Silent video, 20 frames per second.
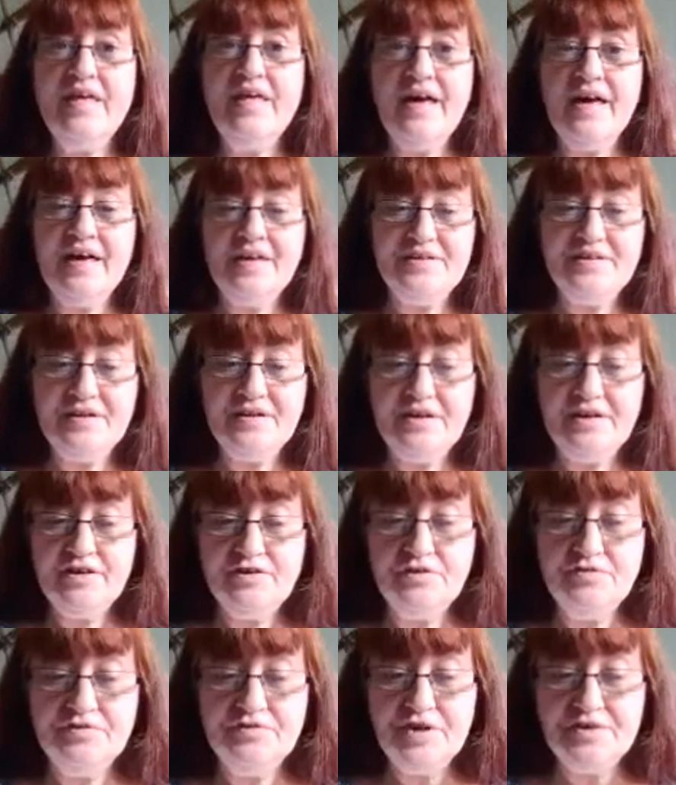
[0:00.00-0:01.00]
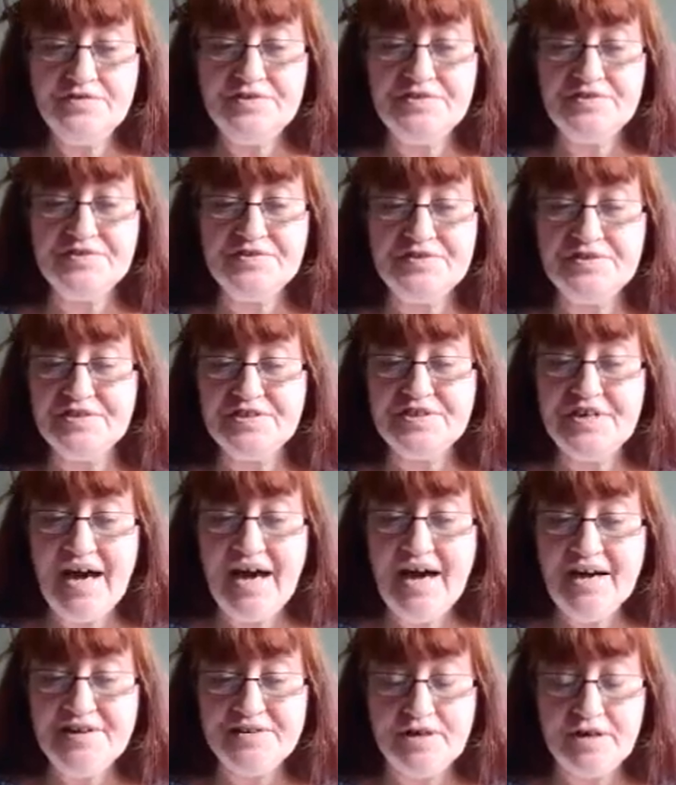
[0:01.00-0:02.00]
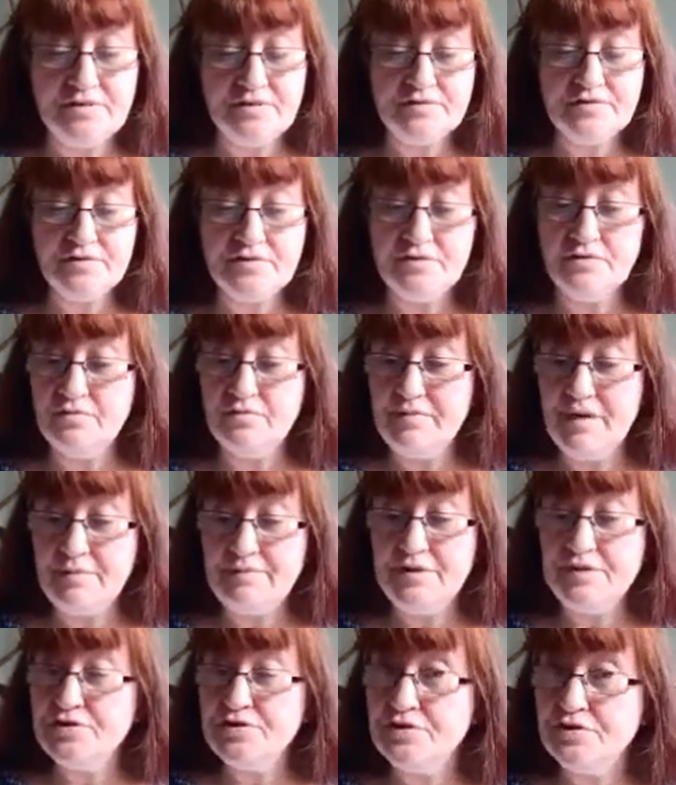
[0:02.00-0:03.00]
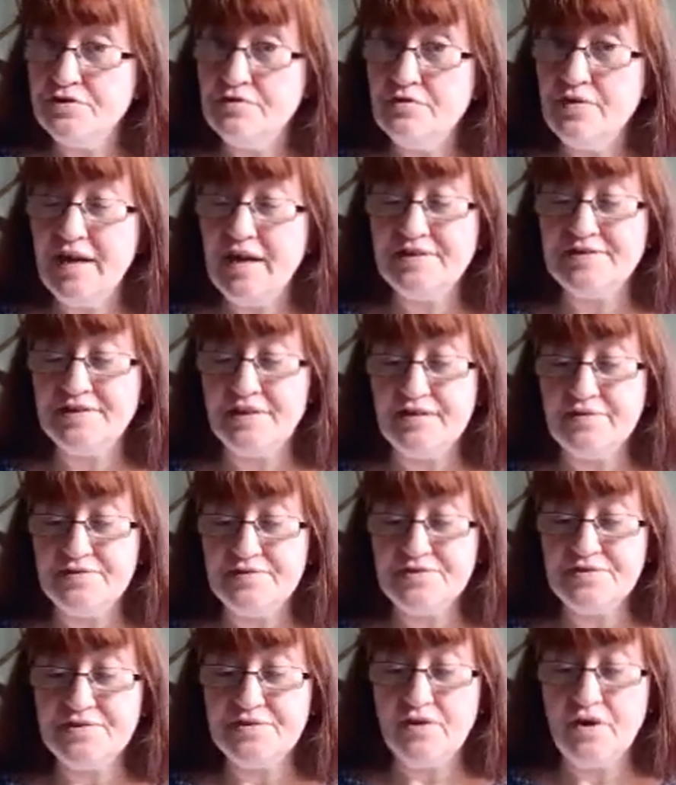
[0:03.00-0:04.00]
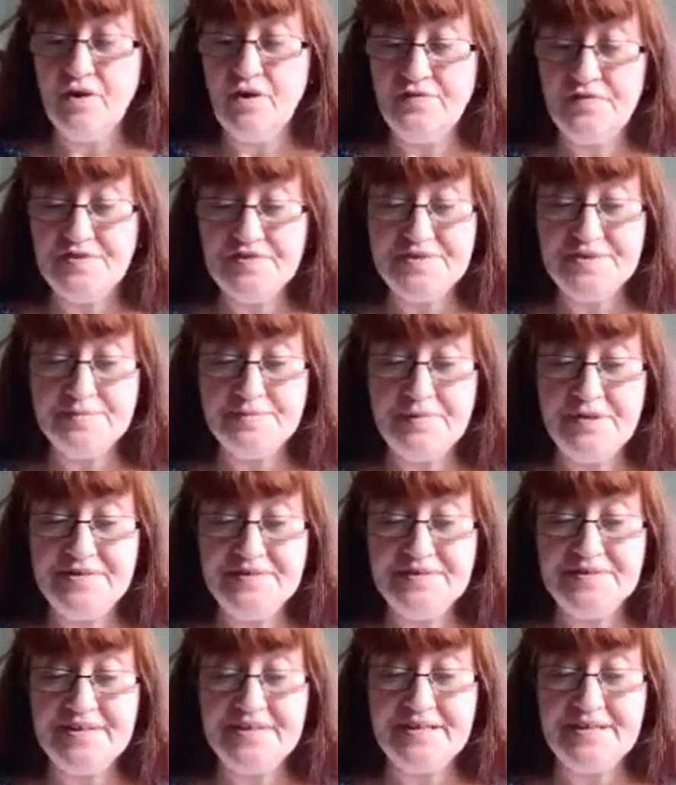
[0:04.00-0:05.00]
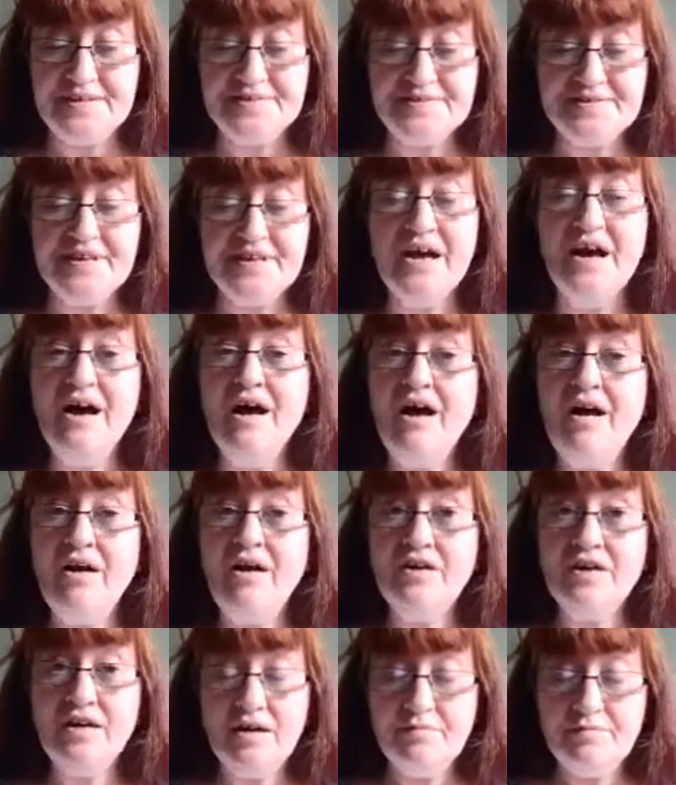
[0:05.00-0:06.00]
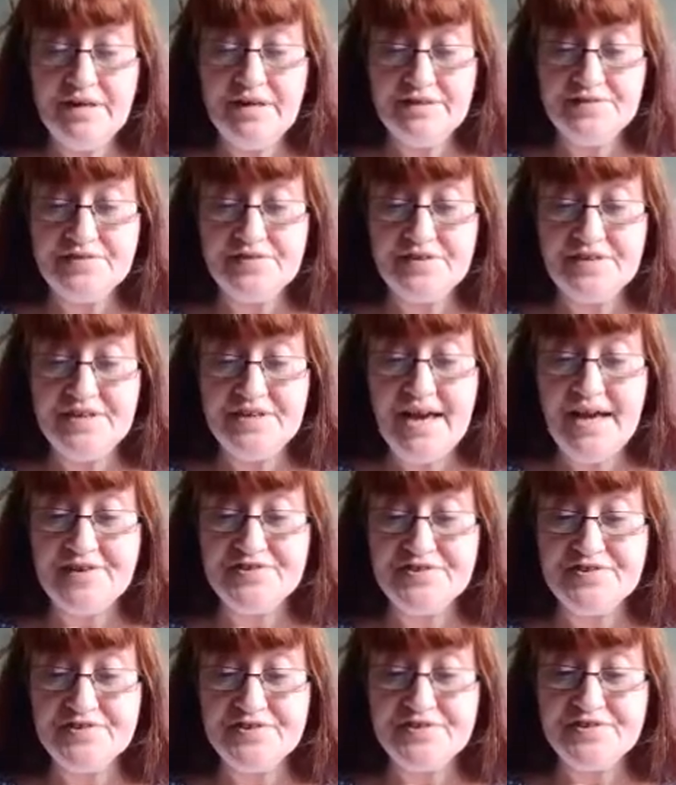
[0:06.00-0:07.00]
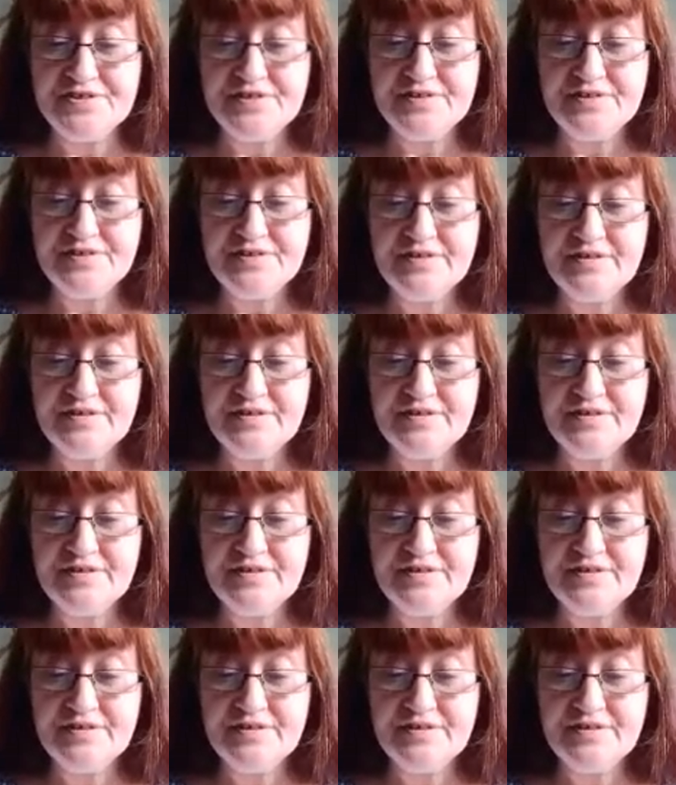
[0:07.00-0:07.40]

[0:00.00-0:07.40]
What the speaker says: Then you notice that an adult, or maybe two adults of its species, are coming to the nest.